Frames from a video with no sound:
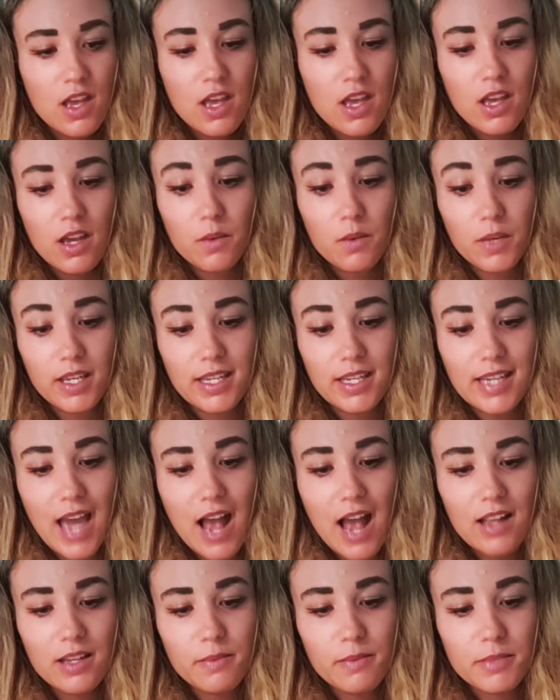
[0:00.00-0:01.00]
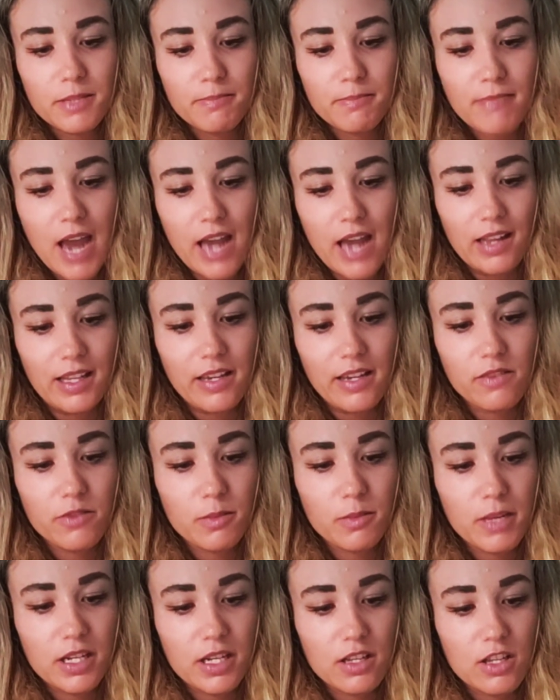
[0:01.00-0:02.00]
and we galloped madly
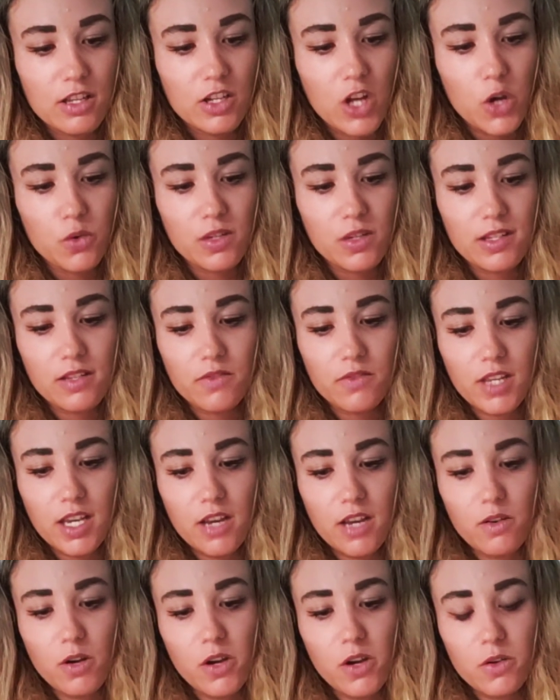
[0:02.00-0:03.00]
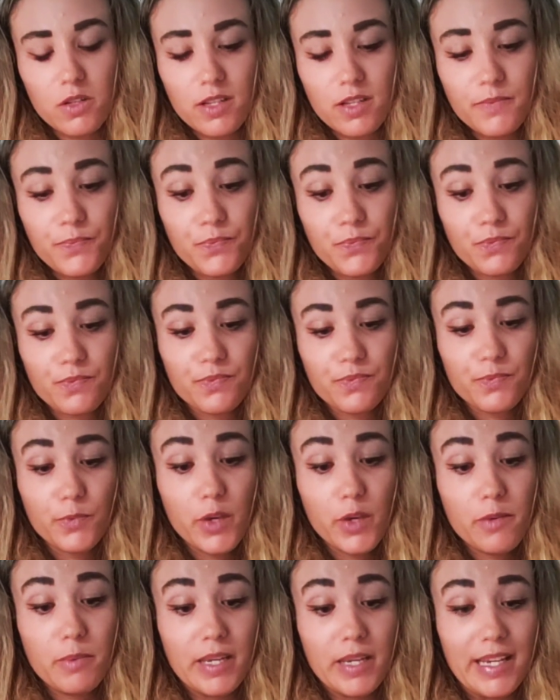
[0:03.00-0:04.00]
from under the noses of the heroes. We
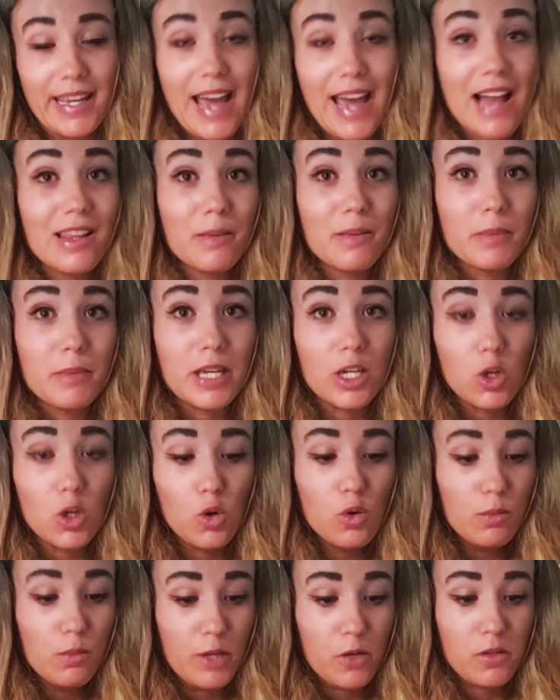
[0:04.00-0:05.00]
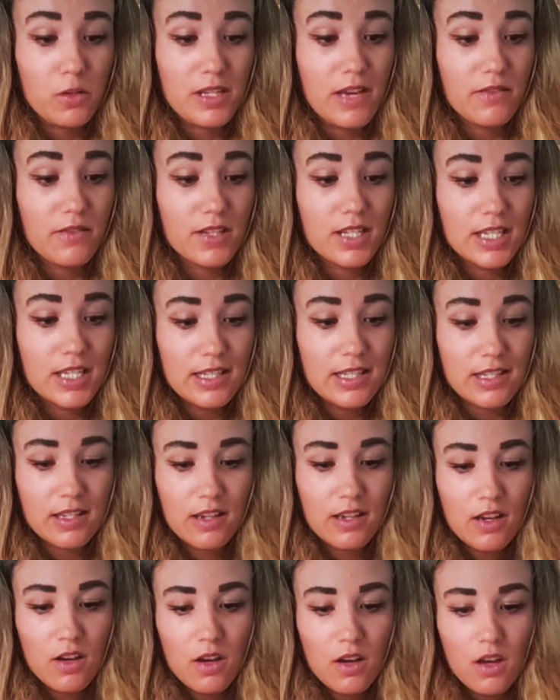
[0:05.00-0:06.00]
had been galloping almost ever since.
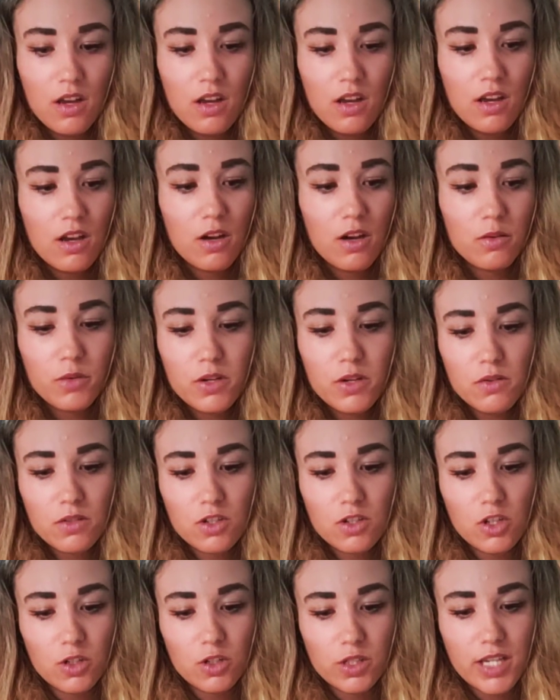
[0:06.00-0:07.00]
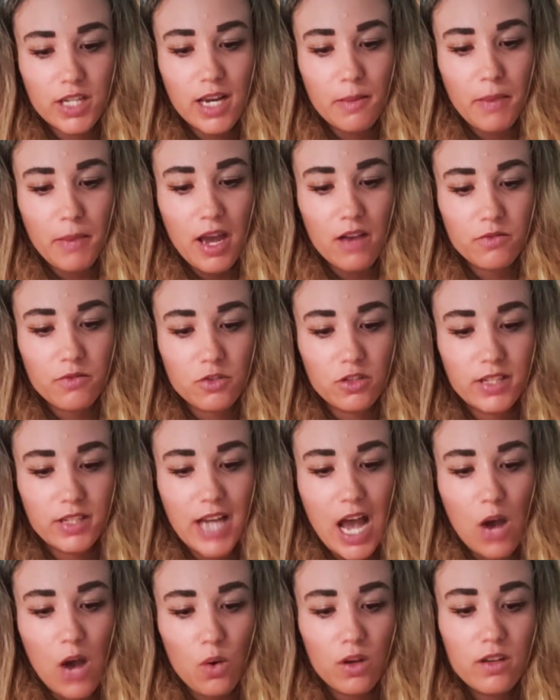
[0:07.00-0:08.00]
Haroon caught up after an
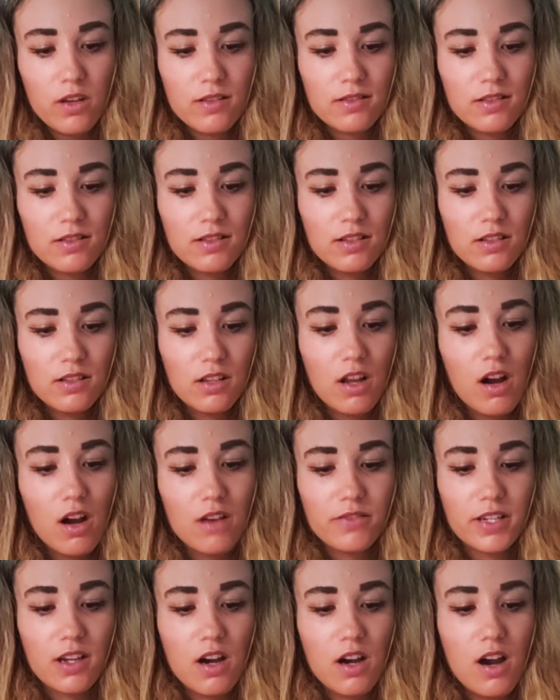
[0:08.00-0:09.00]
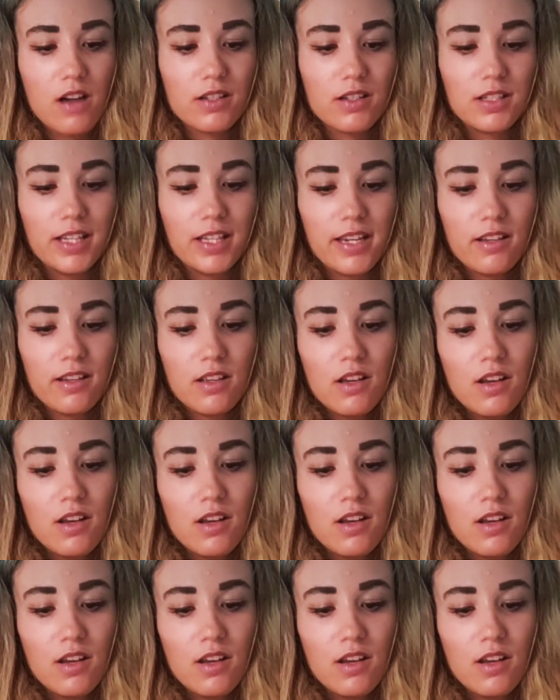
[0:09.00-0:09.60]
hour, laughing heartily.